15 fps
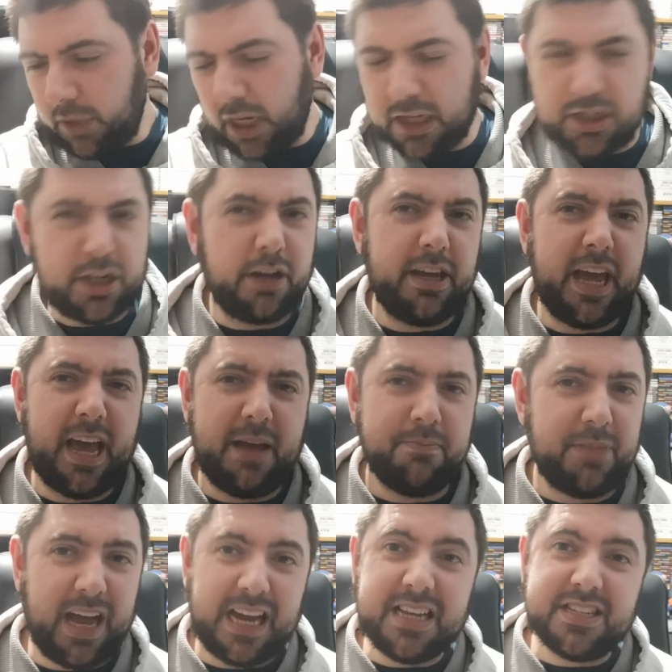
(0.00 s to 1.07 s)
So yeah,
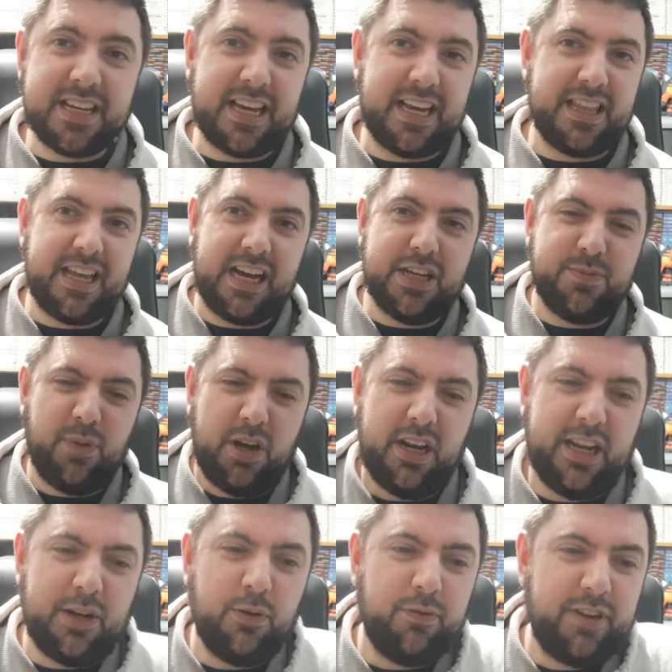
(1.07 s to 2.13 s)
that is it. That is my
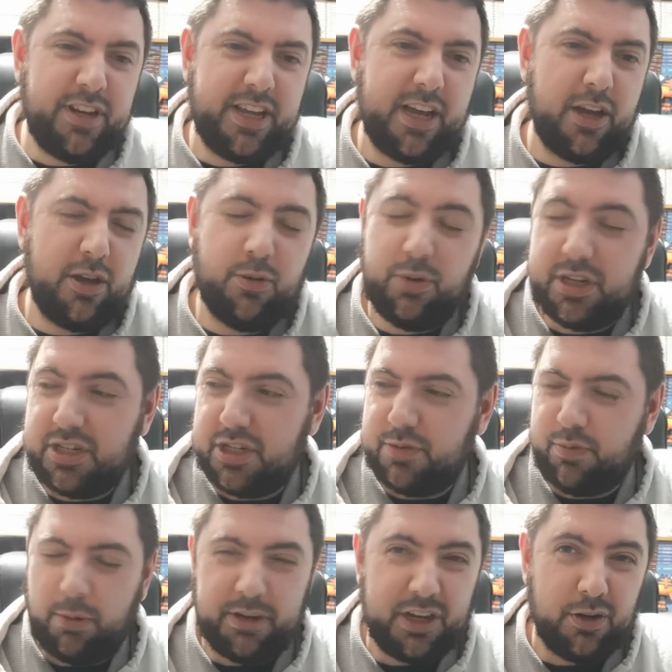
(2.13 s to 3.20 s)
little video, which has
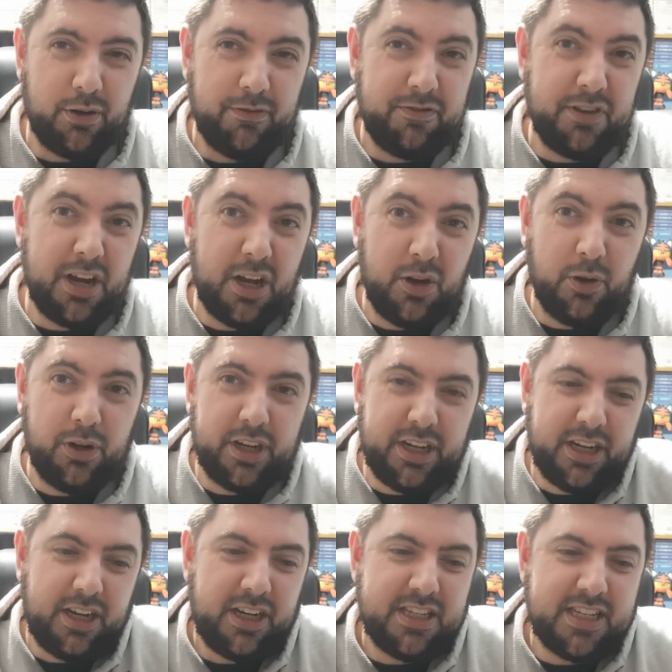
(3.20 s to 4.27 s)
probably gone on far longer
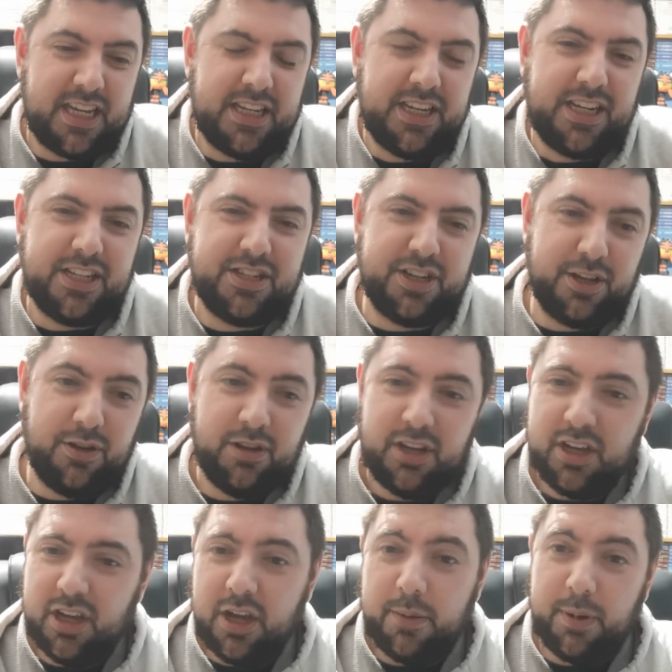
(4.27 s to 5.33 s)
than I intended it to,
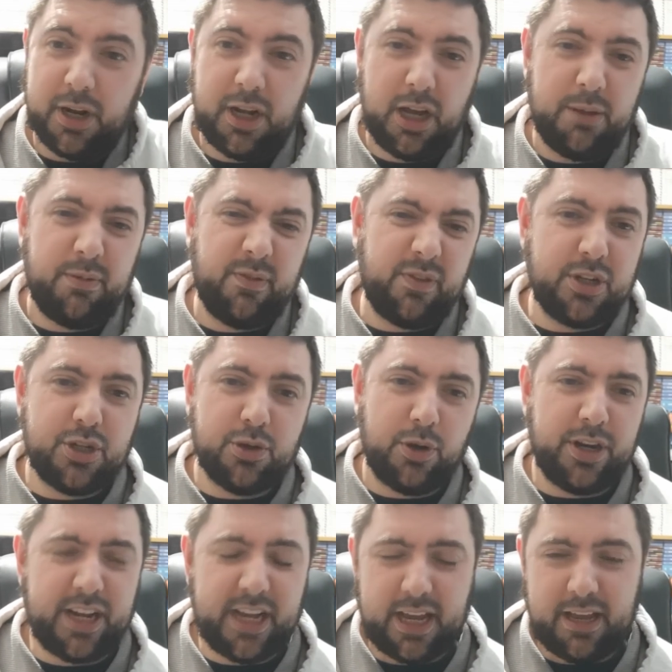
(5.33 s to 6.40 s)
but I hope you've
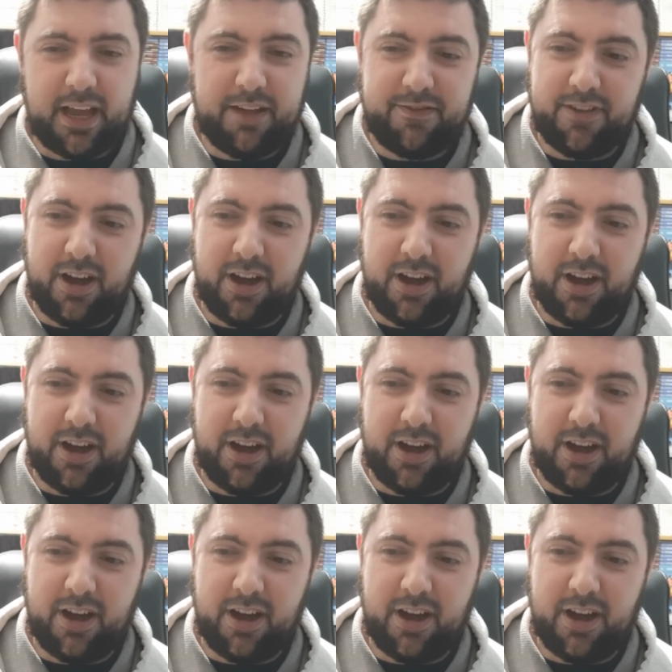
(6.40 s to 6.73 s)
enjoyed it. If